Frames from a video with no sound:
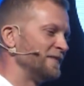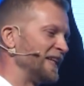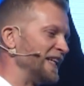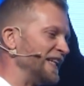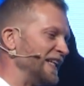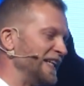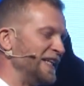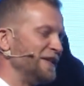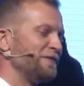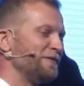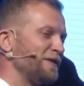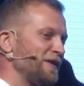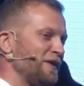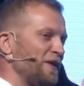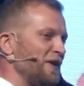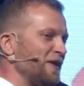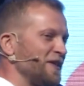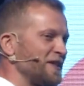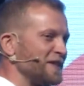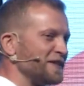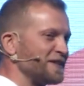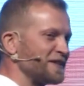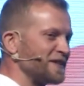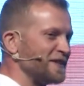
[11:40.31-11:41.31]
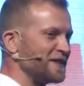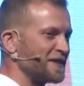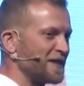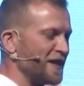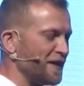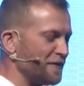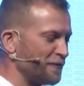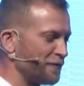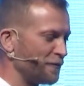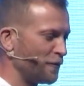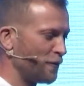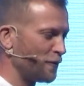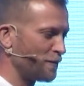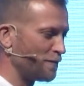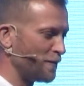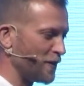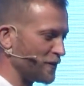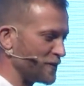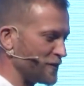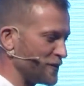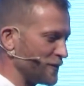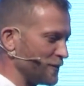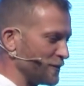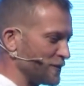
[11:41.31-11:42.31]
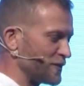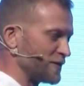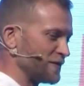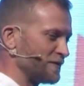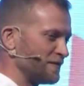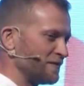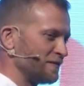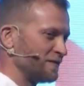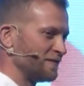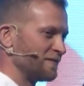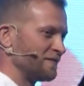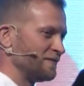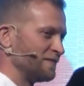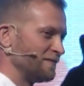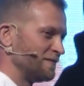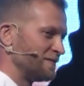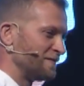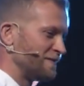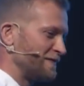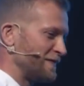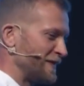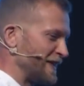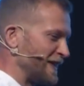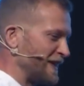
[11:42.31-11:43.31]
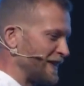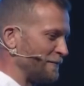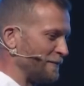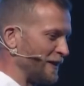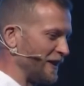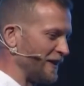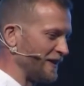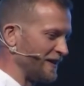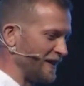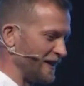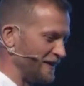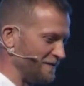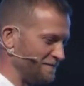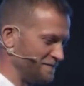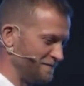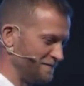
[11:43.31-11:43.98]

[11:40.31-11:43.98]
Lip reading: He even licenses their fraud modules. Think about that.